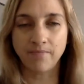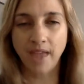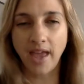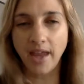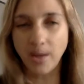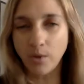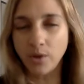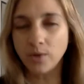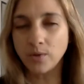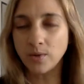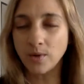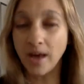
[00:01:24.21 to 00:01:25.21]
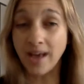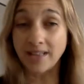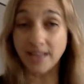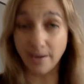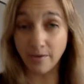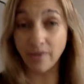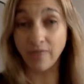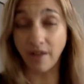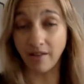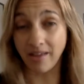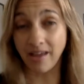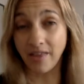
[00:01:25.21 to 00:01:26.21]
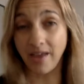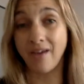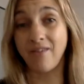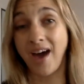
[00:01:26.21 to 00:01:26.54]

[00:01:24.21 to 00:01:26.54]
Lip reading: anyone who has ever felt like they have